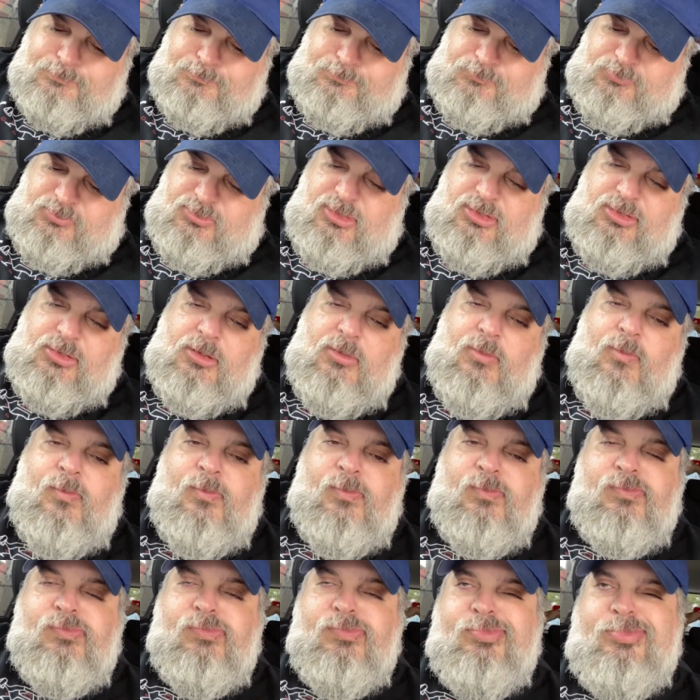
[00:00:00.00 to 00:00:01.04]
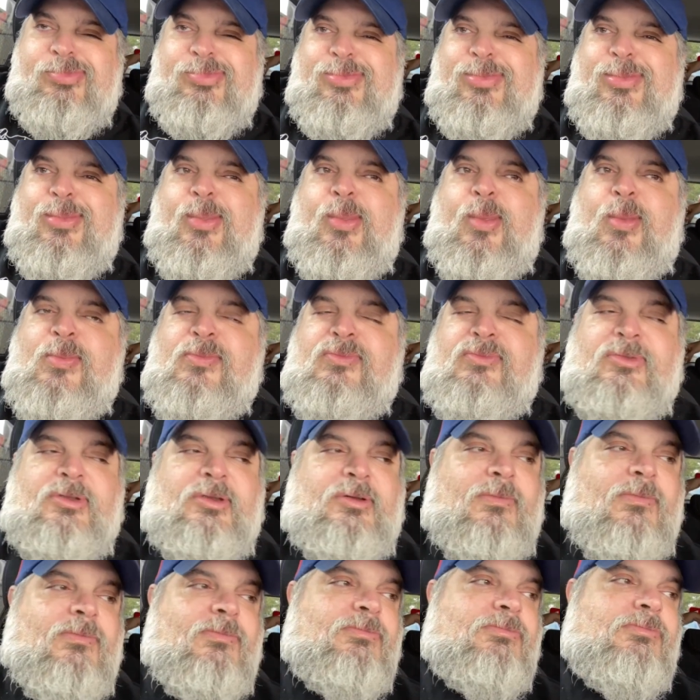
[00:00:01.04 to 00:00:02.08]
Now that beef you're
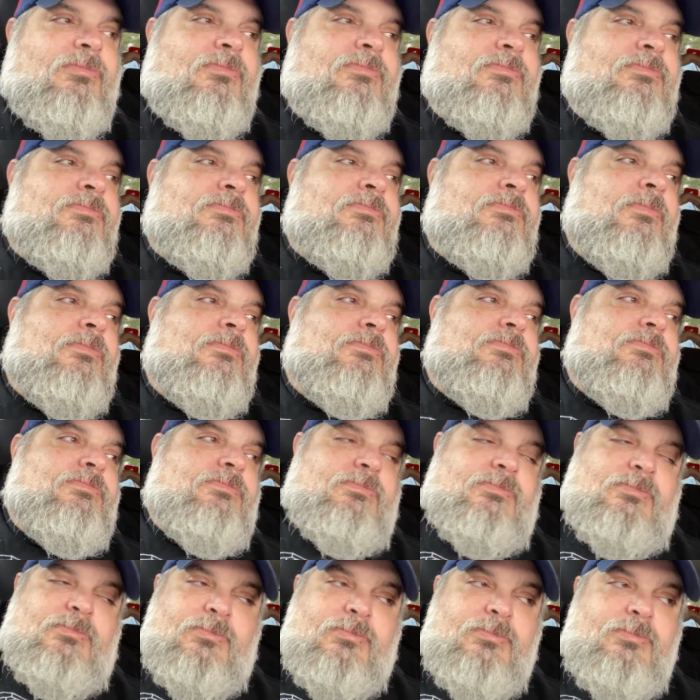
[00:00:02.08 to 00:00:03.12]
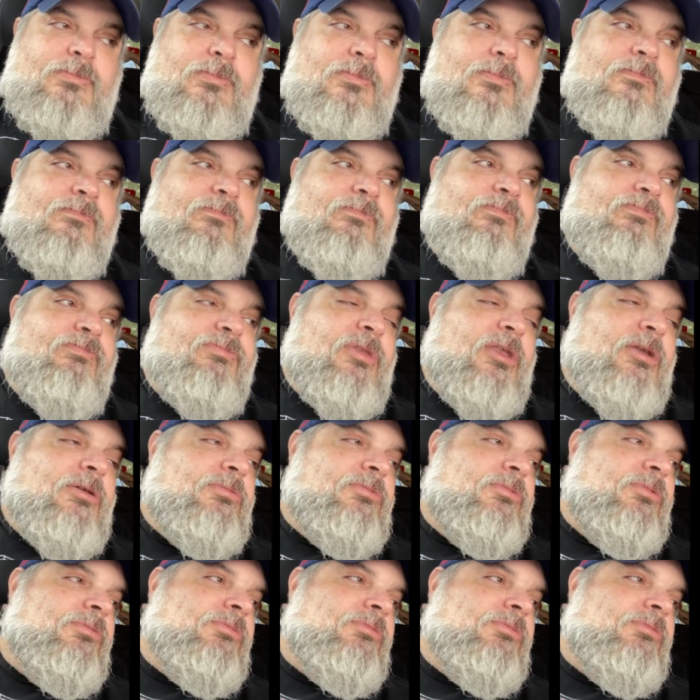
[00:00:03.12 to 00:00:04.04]
eating, Josh, that's the same beef that was in my taco.